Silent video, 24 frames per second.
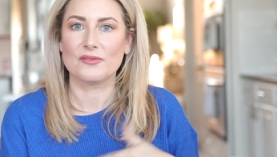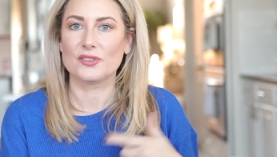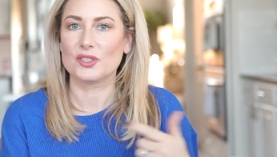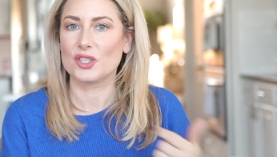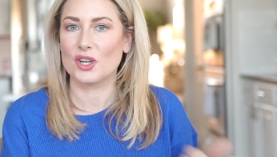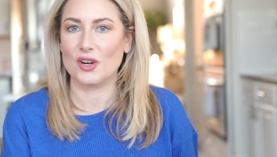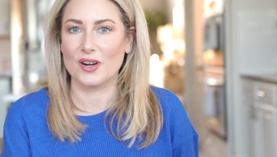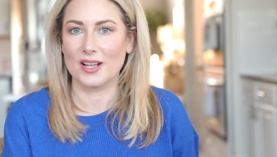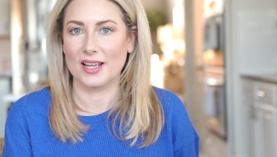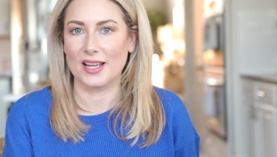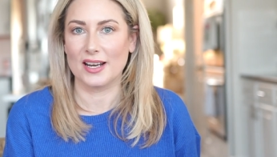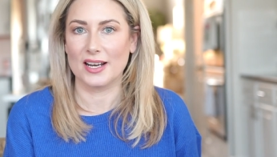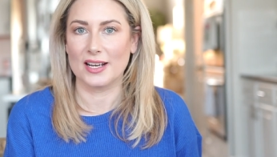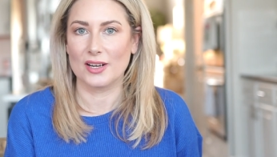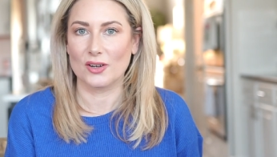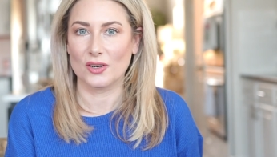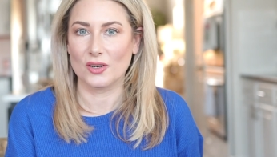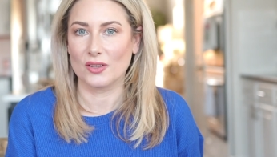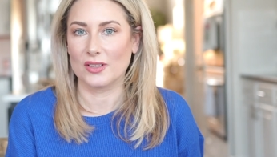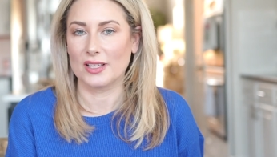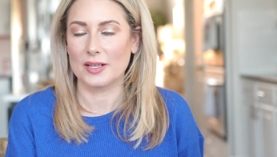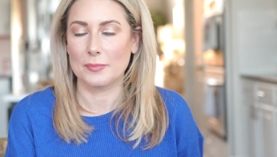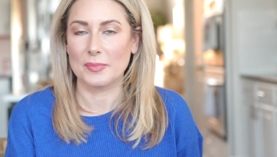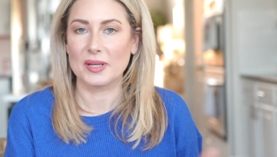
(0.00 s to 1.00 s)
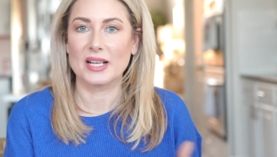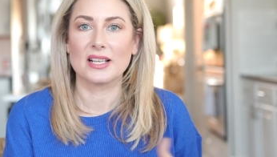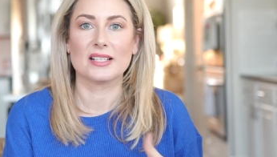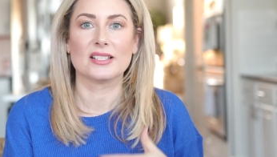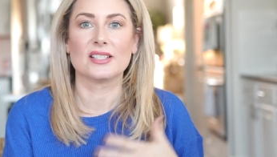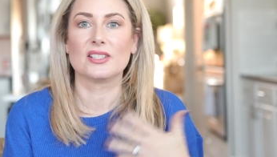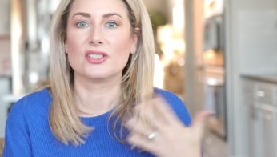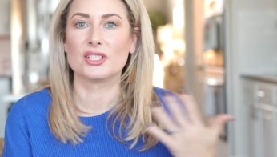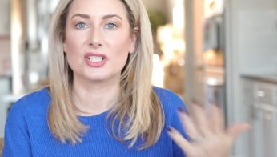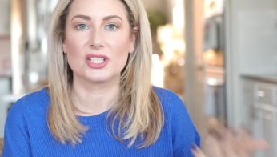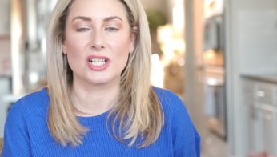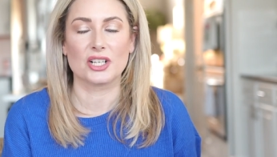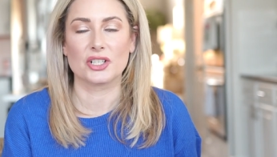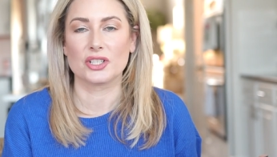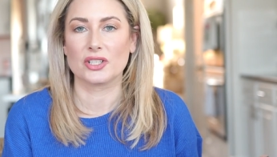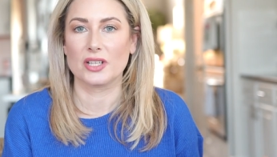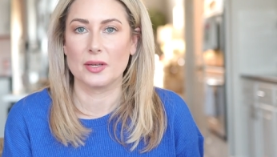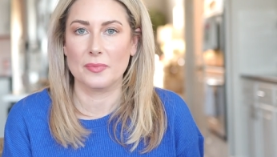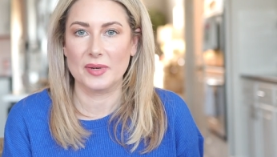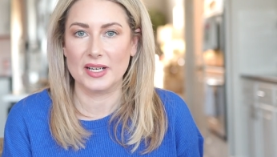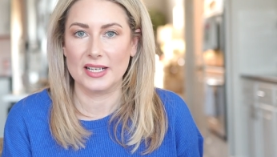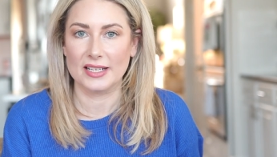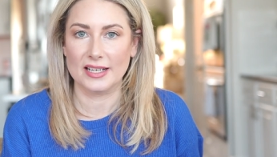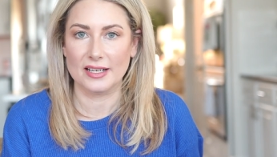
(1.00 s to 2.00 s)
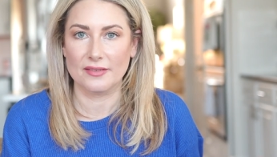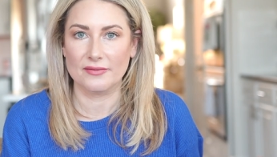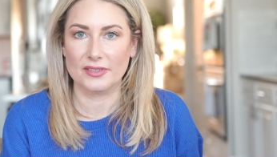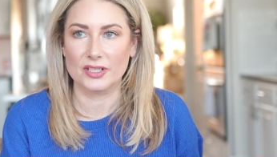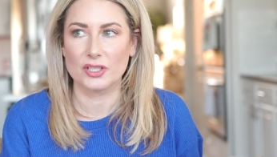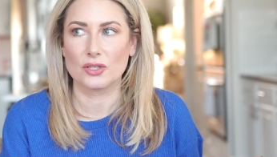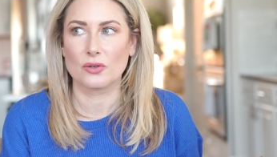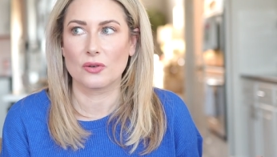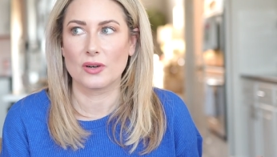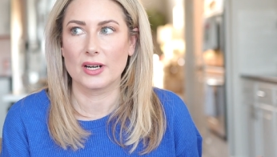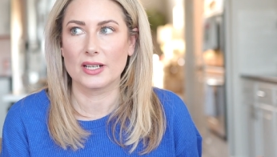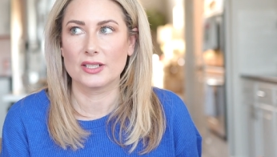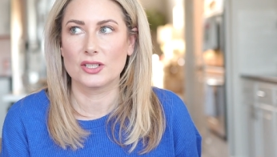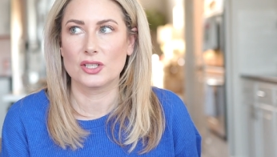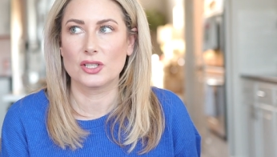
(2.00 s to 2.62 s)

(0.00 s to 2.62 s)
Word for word: for turning it in early because there's such limited inventory.